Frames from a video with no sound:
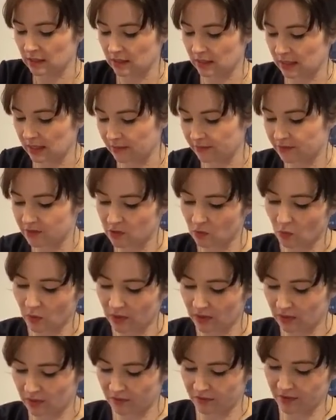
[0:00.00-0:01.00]
gives
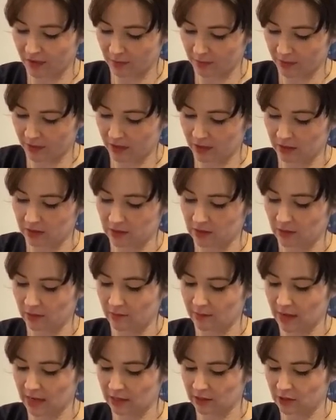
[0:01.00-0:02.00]
with the fabric, so it
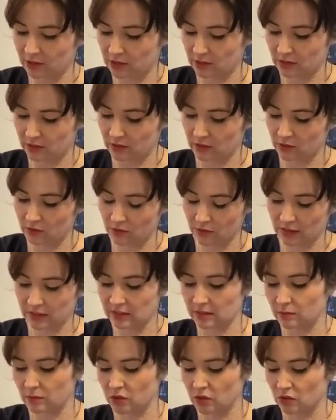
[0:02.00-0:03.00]
matches it, so it sort of has
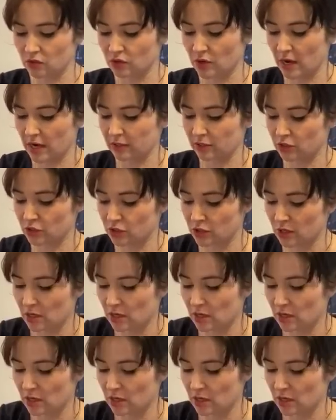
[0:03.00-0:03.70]
some stretch.